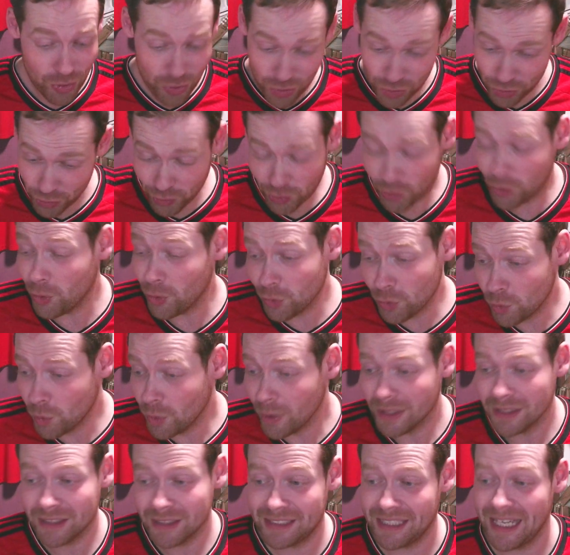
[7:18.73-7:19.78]
2
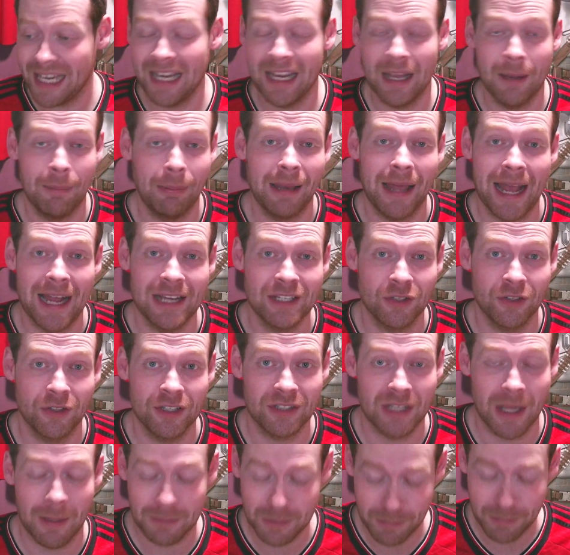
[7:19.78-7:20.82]
senior players on the
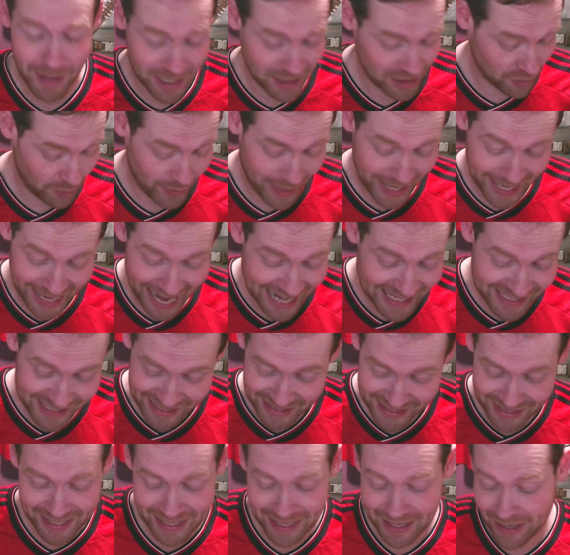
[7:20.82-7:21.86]
subs bench. We had
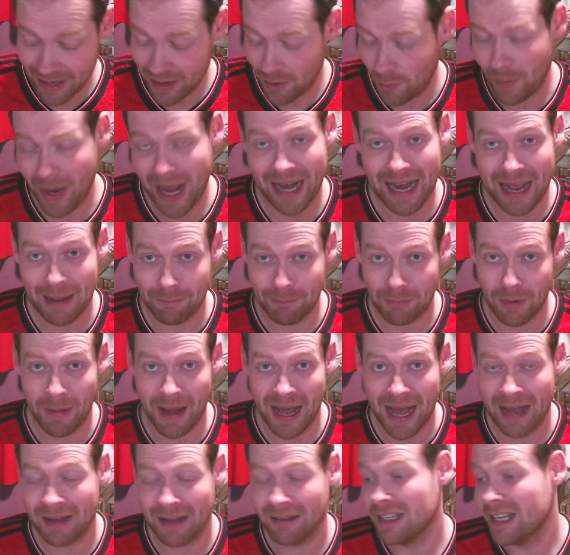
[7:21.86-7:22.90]
Anthony, we had
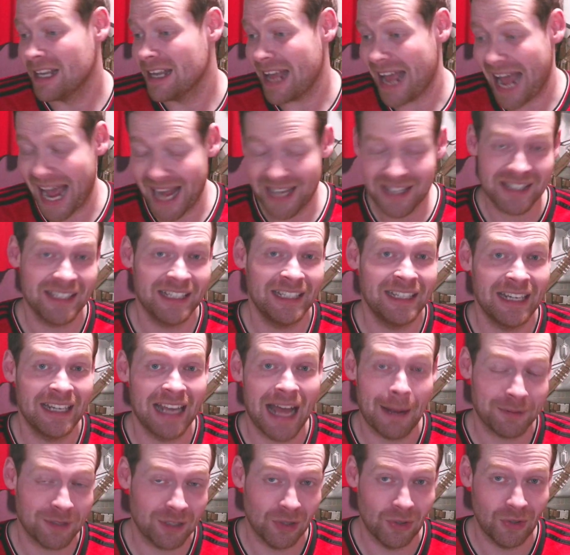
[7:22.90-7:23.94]
Amrabat. Anthony did
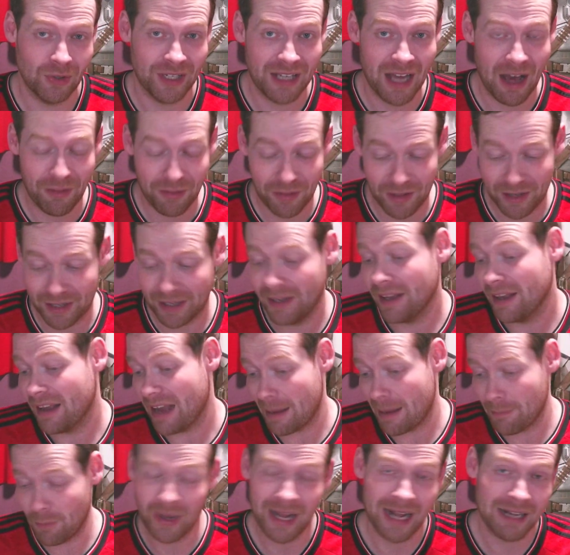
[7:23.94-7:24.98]
absolutely nothing, and
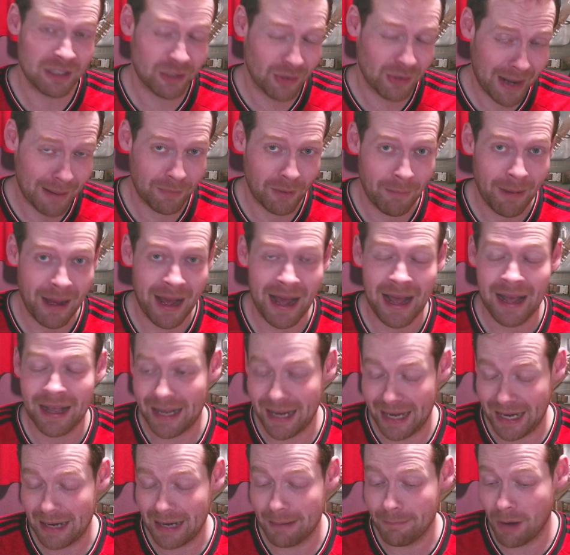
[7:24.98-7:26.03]
we'll get to Amrabat
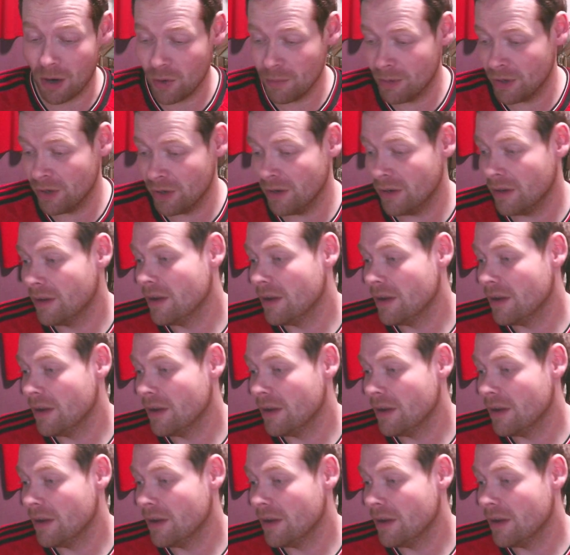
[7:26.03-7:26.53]
in a moment.